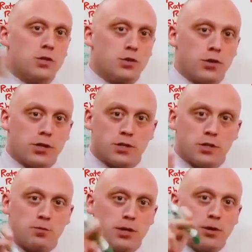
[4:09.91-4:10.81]
so you're going to
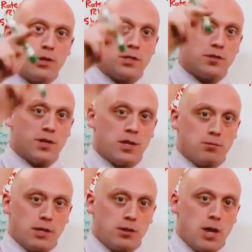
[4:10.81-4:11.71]
see periods of
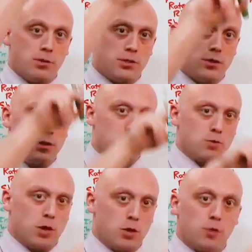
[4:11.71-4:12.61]
getting bigger amplitude and
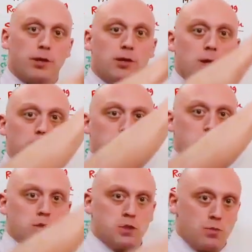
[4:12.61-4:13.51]
smaller, bigger
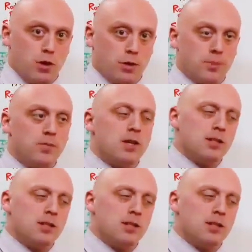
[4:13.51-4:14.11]
amplitude and smaller.